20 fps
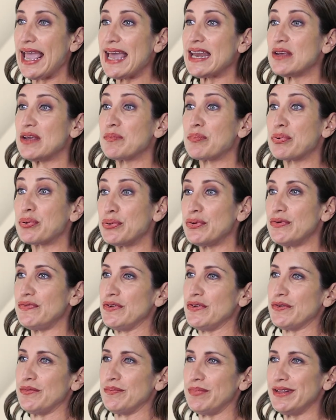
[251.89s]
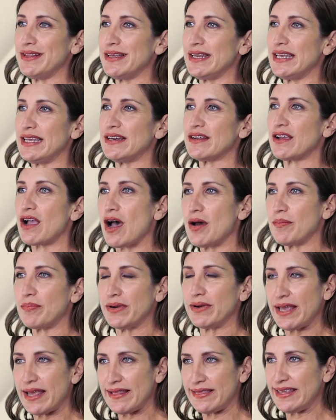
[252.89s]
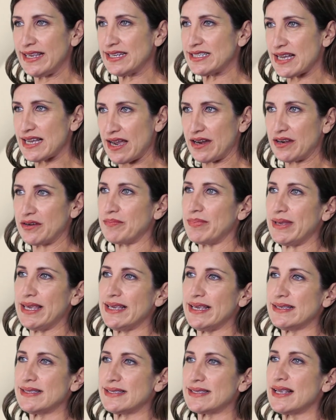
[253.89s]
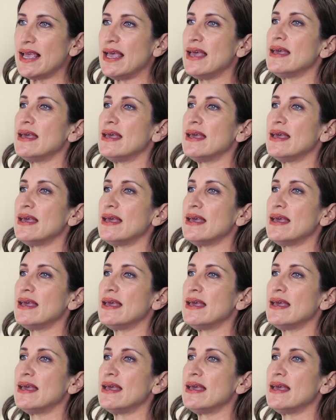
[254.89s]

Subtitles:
and improve your ability to comprehend the entire piece.